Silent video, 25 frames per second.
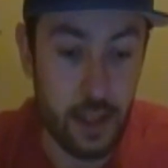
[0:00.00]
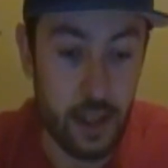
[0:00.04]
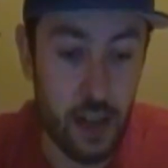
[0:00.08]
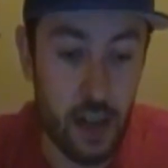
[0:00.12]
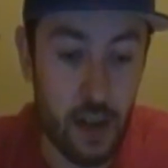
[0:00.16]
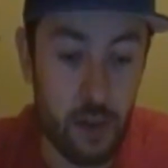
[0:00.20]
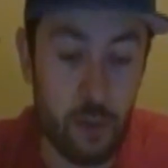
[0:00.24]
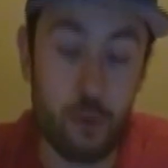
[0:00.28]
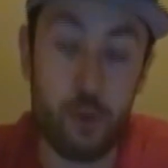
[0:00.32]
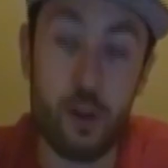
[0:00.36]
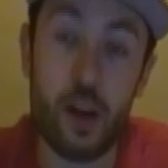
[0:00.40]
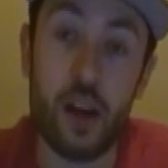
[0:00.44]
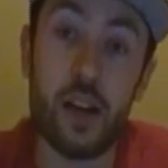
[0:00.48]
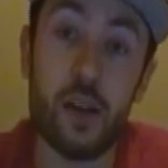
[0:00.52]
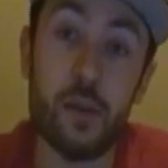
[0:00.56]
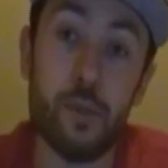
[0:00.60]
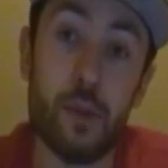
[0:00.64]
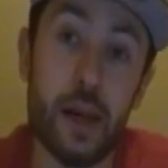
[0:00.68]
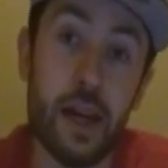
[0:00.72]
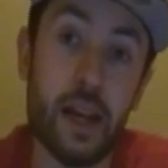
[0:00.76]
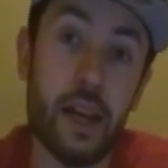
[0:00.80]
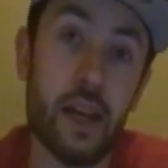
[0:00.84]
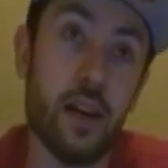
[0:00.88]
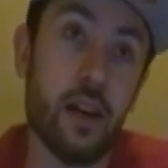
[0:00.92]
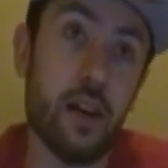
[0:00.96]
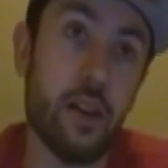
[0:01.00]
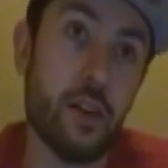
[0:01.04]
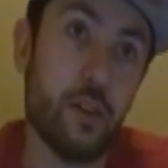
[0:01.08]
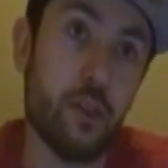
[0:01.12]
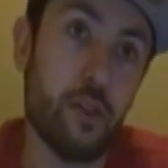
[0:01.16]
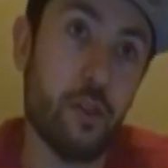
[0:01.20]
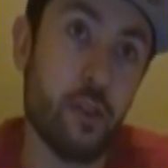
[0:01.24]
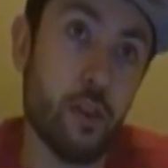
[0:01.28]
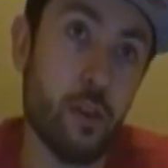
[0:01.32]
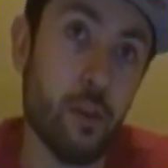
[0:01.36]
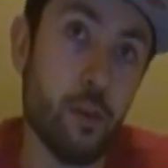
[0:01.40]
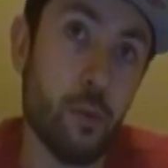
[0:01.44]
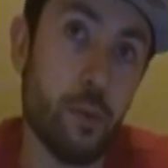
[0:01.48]
and trying to make it on
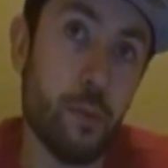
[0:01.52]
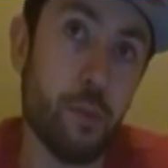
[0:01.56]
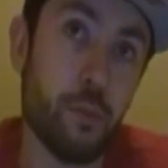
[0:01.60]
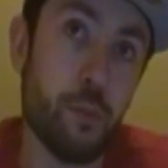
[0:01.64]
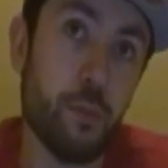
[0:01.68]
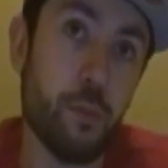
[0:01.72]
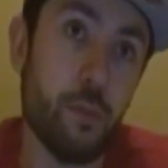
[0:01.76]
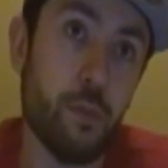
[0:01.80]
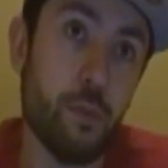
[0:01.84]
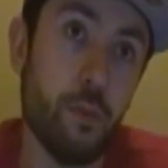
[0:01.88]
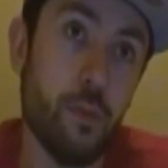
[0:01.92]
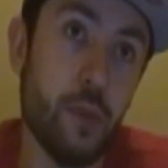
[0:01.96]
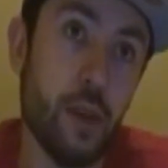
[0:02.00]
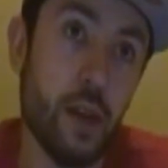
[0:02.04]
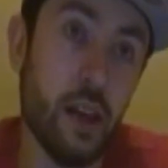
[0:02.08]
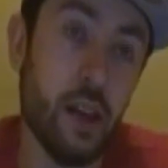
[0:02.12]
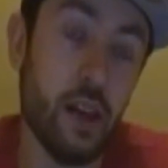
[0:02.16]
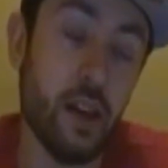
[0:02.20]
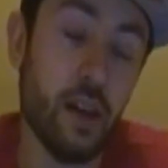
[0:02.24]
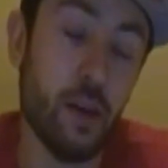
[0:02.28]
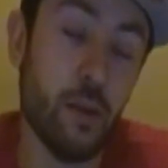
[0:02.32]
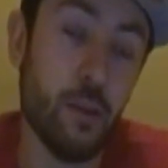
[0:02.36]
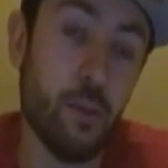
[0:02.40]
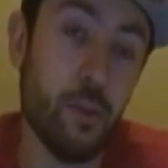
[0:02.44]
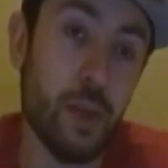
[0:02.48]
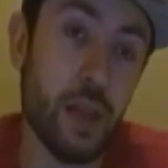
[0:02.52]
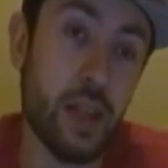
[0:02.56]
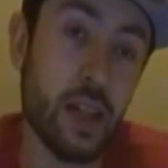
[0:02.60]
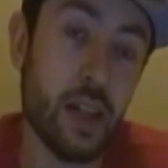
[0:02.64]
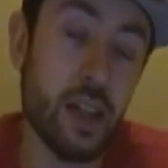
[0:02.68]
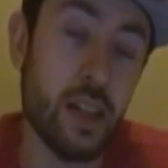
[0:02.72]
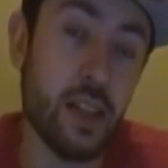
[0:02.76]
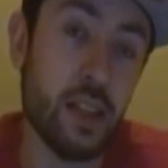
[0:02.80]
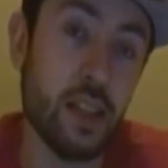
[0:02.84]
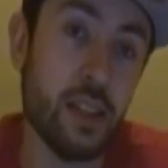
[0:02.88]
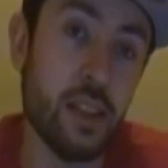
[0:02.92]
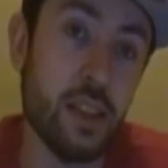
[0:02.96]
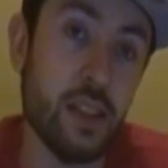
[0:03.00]
YouTube.
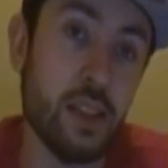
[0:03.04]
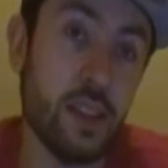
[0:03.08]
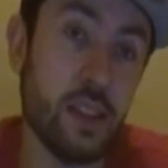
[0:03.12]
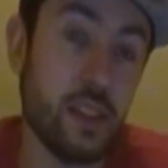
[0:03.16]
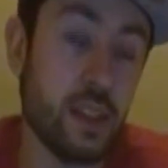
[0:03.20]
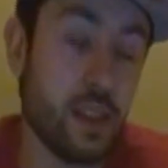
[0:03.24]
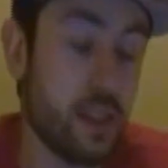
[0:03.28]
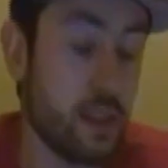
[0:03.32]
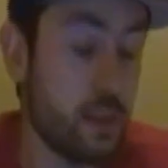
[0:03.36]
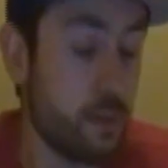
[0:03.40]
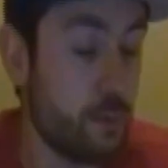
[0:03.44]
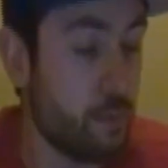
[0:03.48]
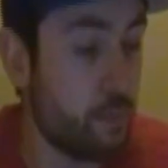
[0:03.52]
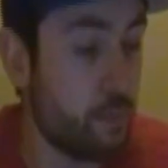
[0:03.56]
Because